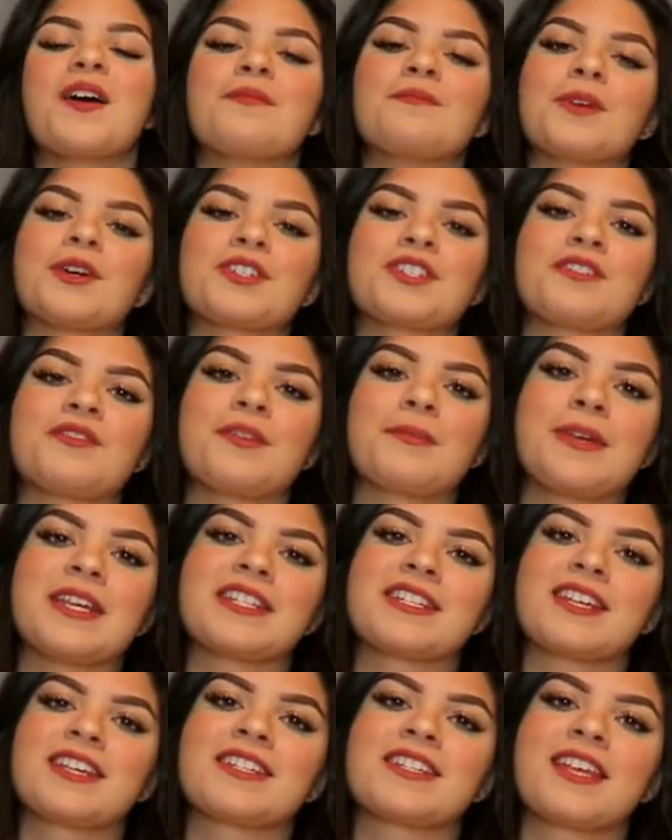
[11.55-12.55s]
Most of the
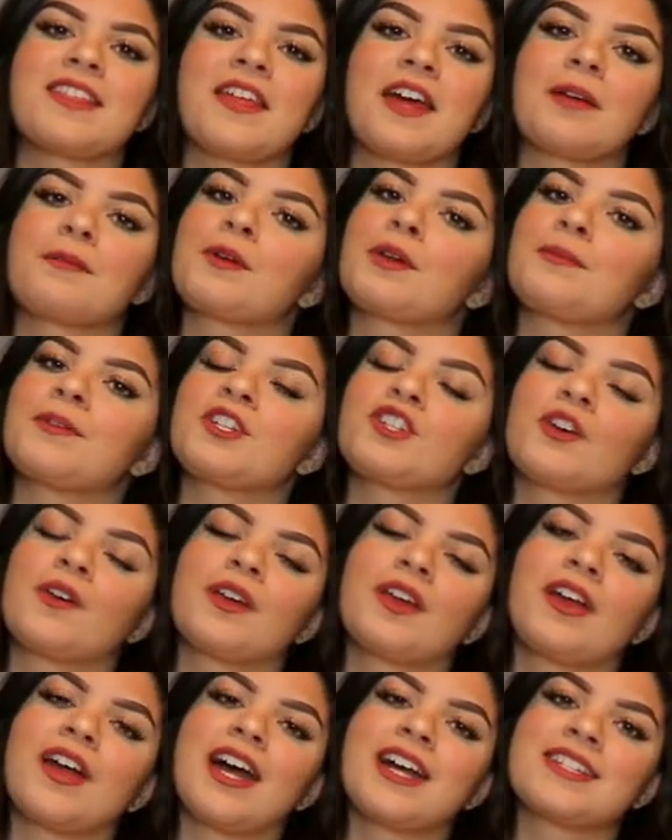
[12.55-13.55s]
pieces that I'm going to be
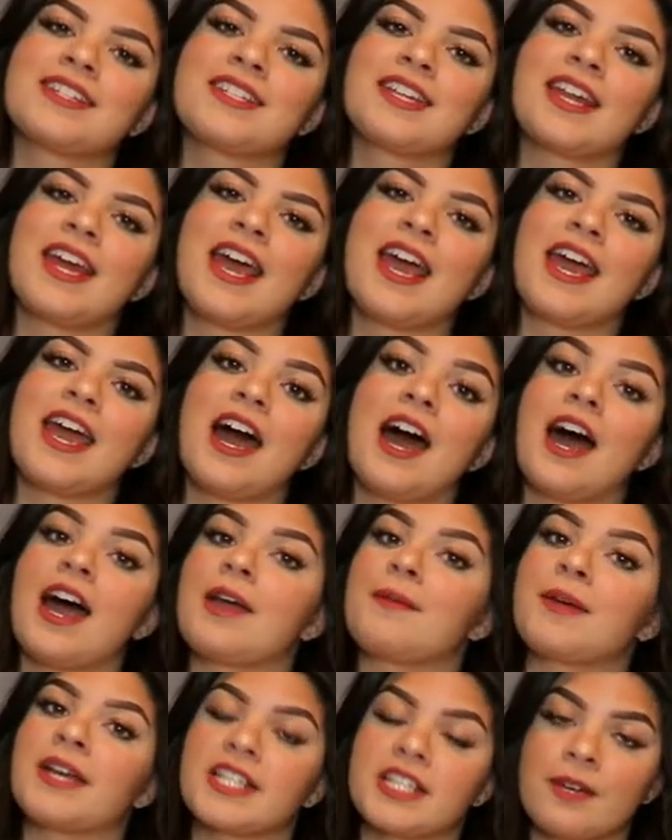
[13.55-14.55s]
showing you guys today,
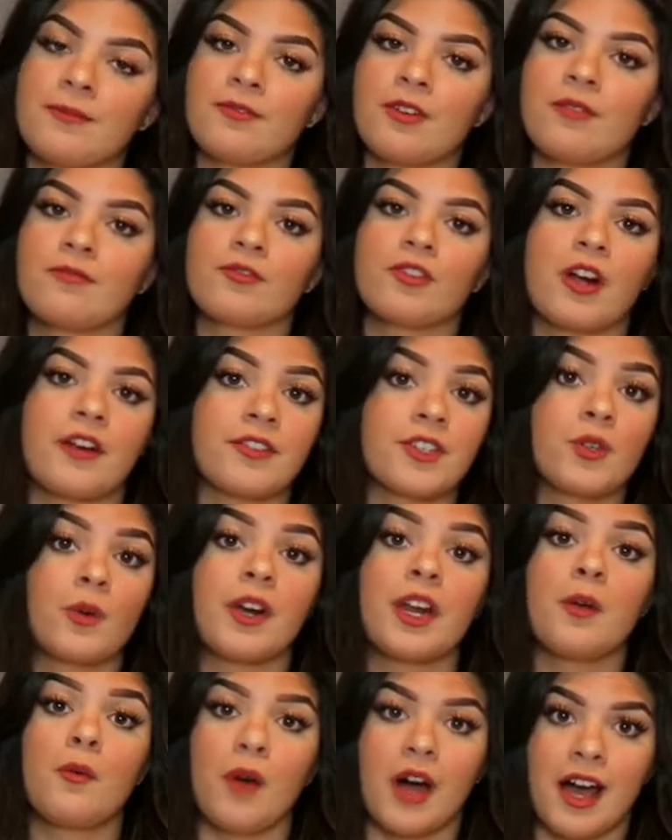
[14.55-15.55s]
I picked up from Forever
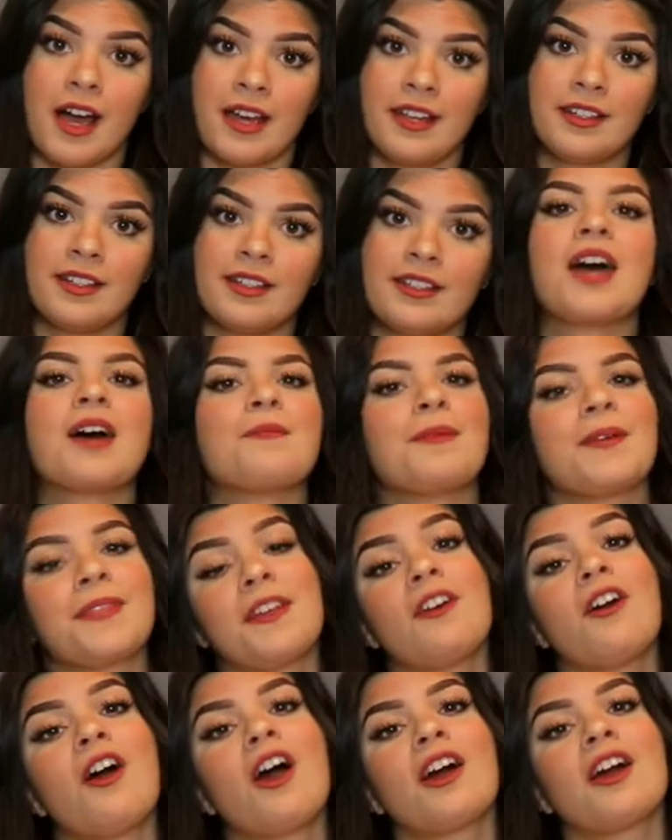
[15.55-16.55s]
21, but
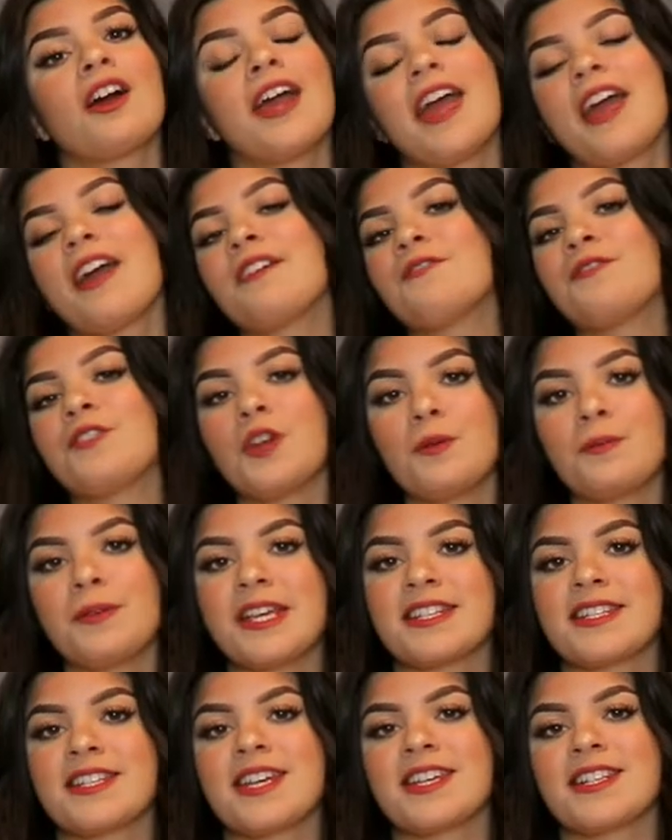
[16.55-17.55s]
there are a few
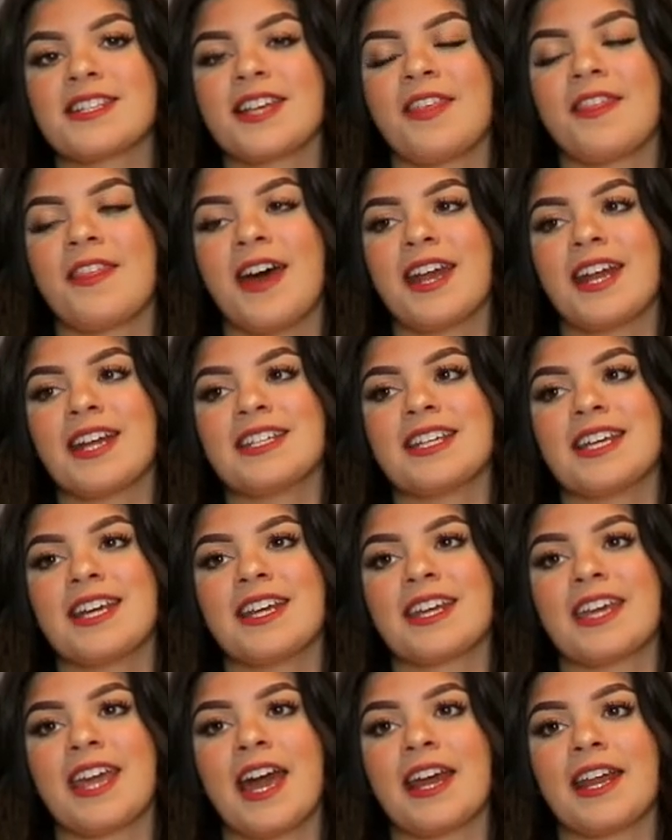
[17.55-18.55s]
pieces that I
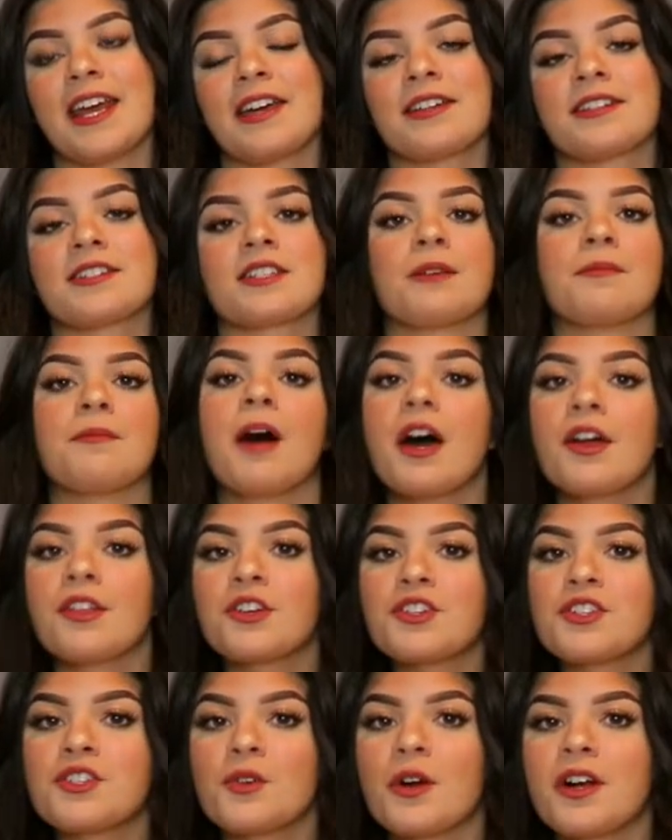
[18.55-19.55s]
did get at some
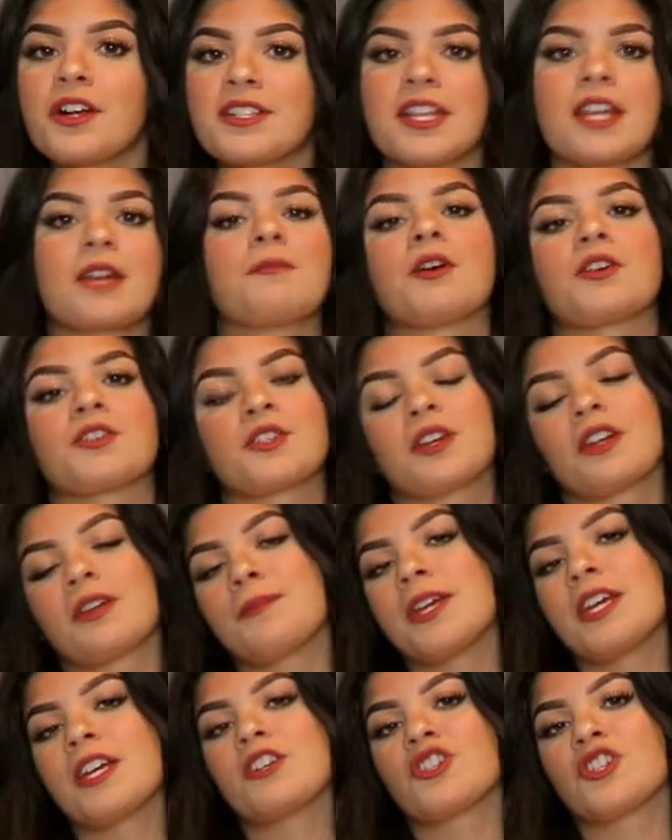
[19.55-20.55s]
other stores that I'm also going to
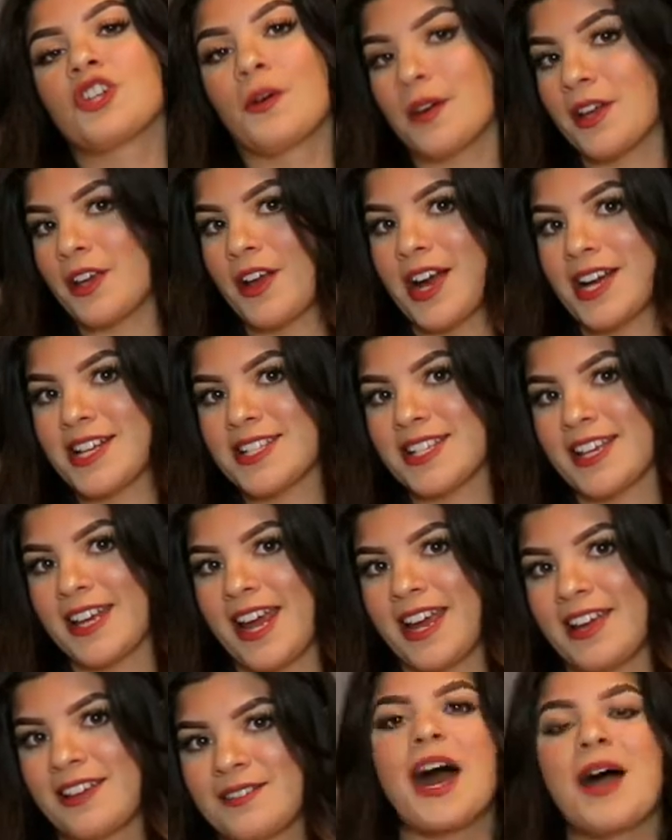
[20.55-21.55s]
be showing you guys
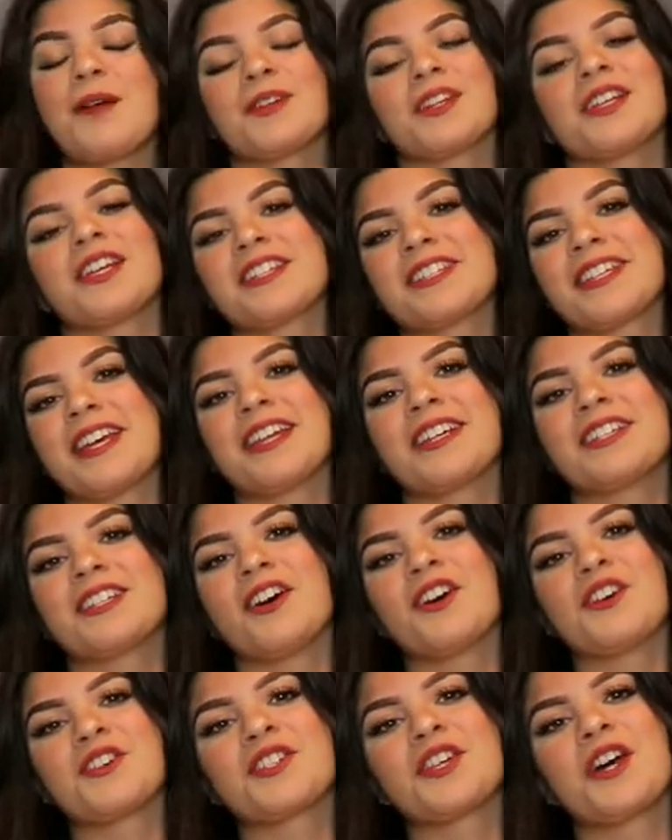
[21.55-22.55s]
today. I'm really excited to
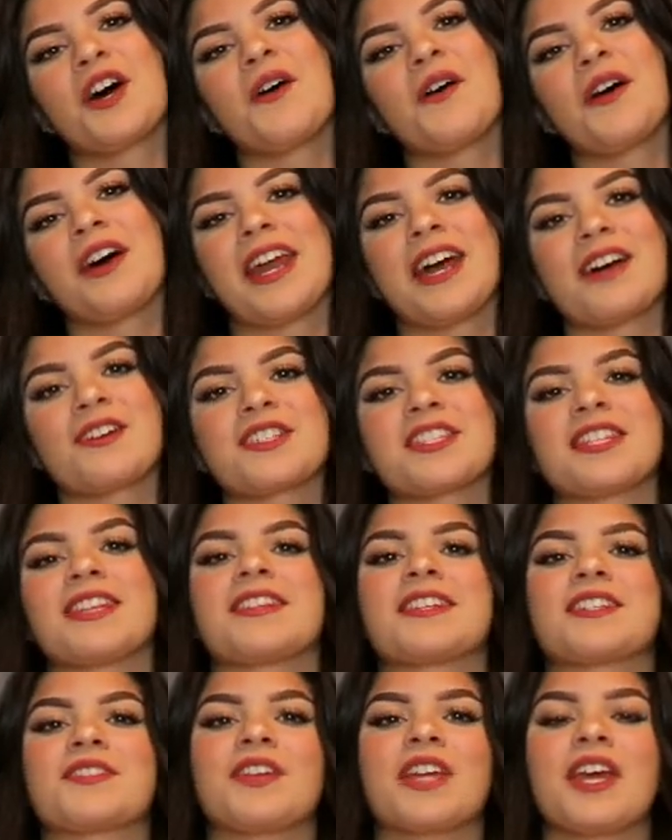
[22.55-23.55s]
also announce that
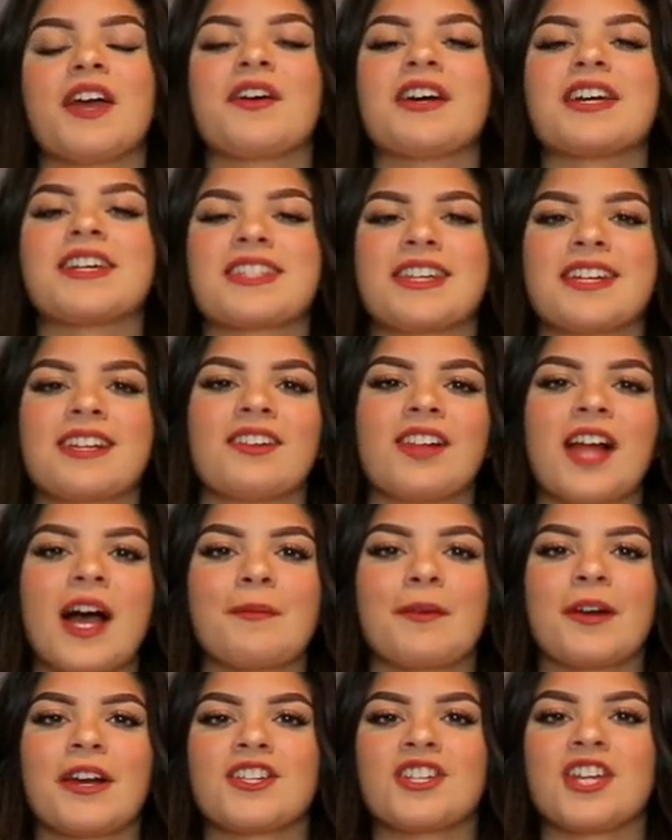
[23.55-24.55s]
this video is in
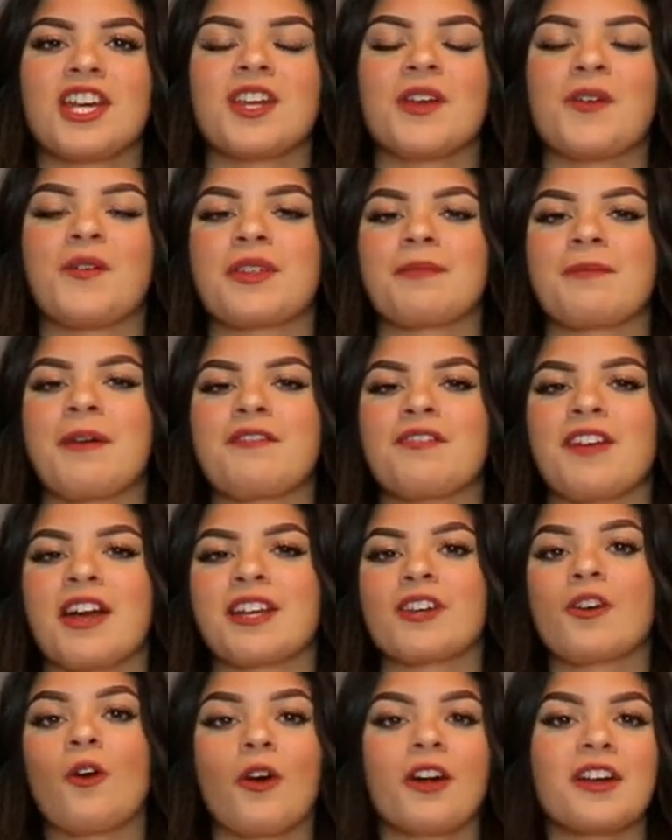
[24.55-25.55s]
collaboration with my
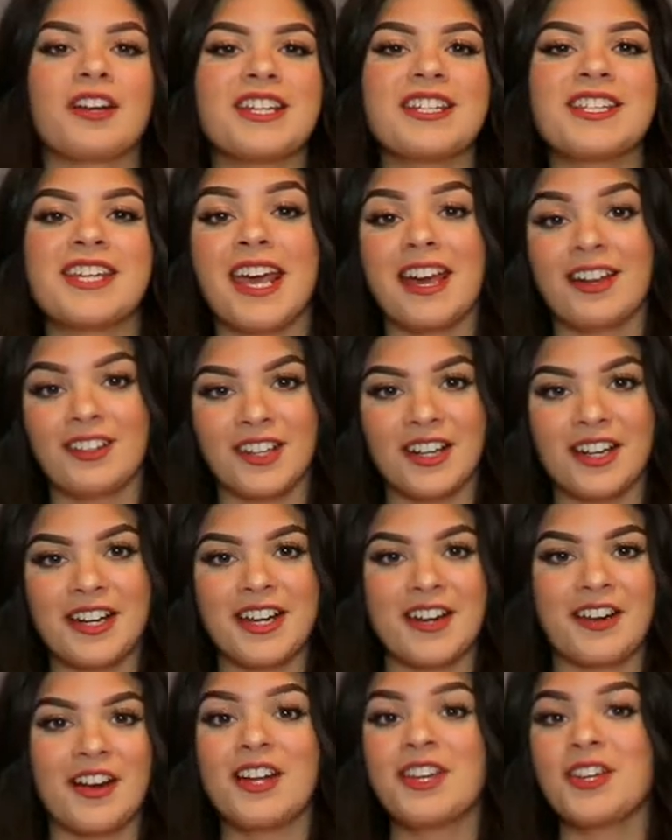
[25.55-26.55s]
friend Courtney Taylor
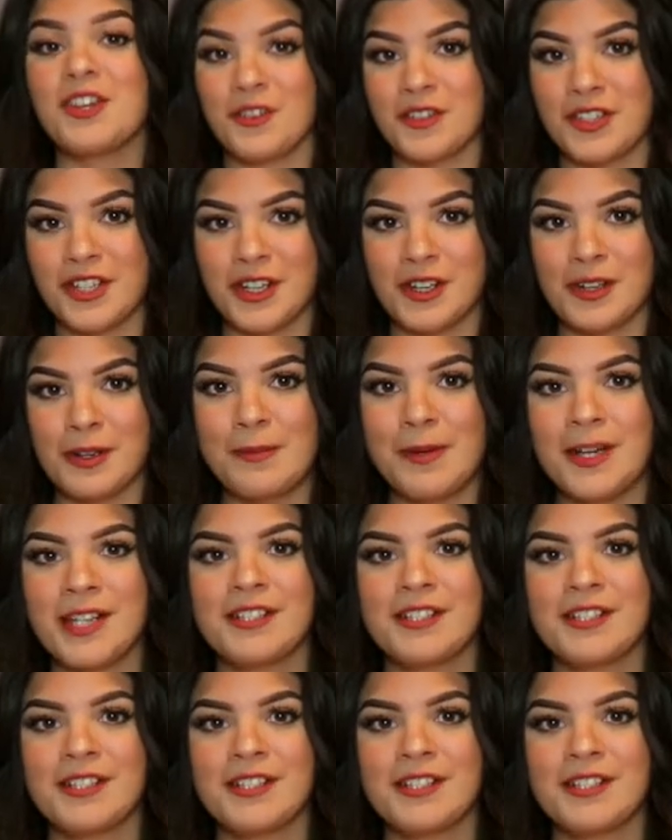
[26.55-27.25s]
here on YouTube.